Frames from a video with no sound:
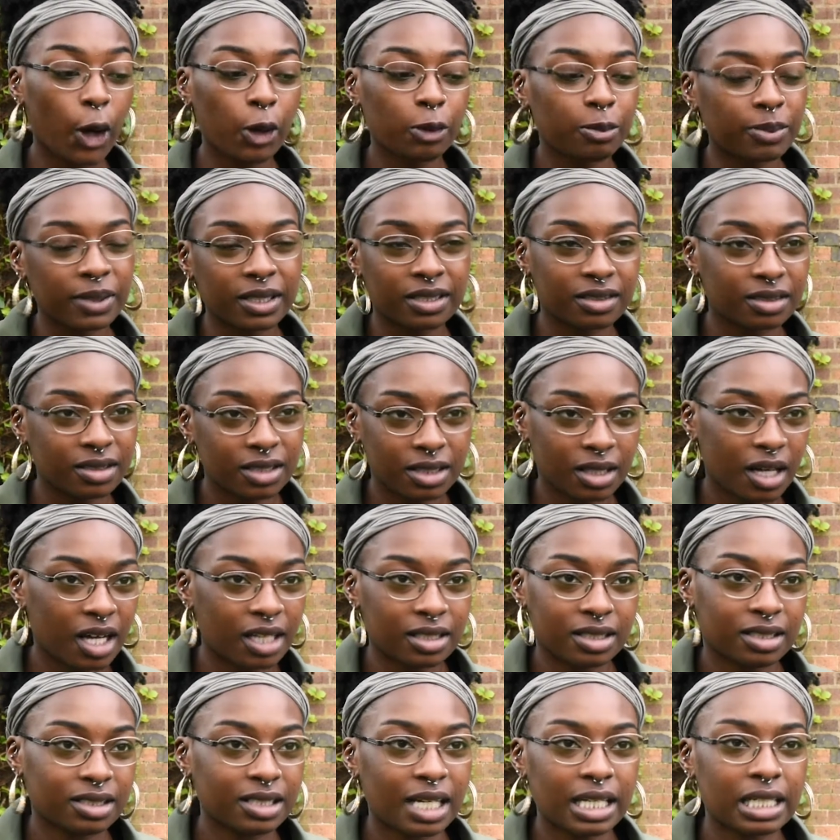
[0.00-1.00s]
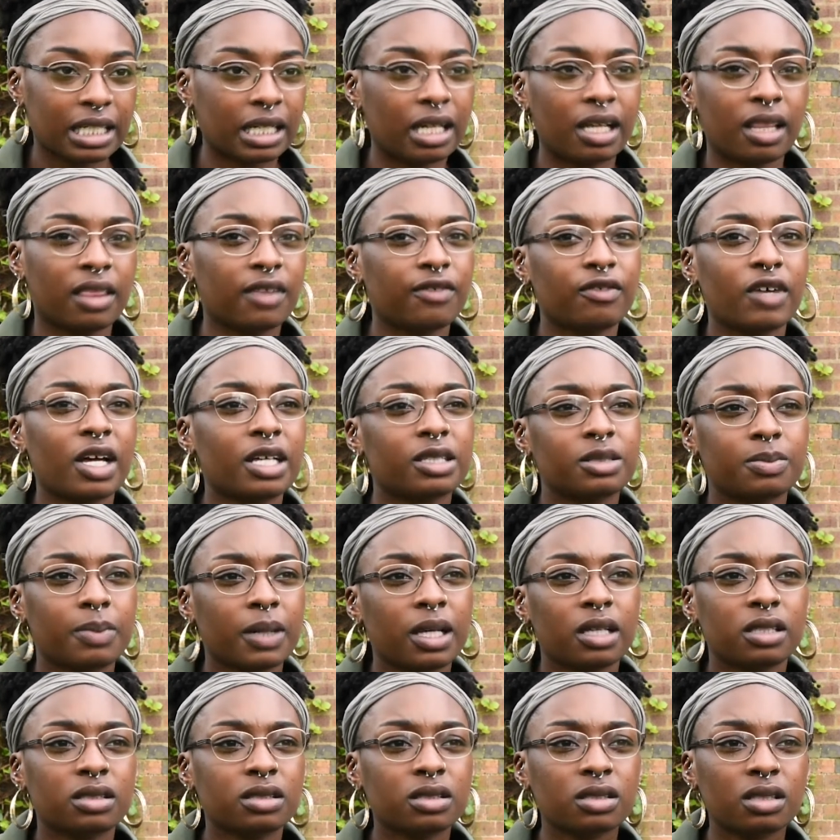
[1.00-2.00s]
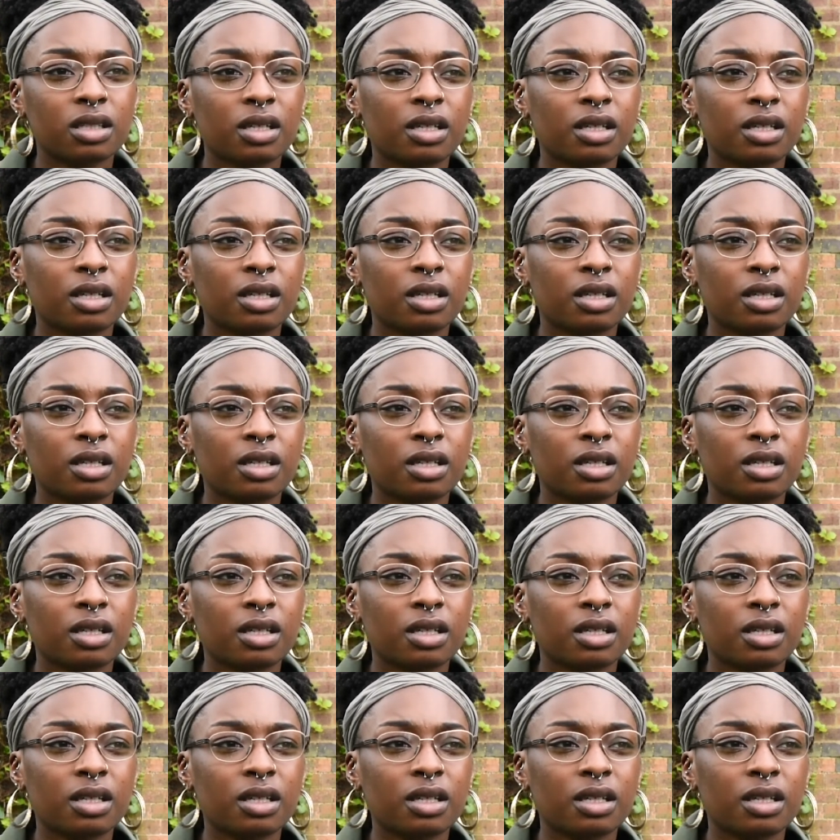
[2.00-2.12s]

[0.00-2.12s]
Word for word: open to understanding in the first place?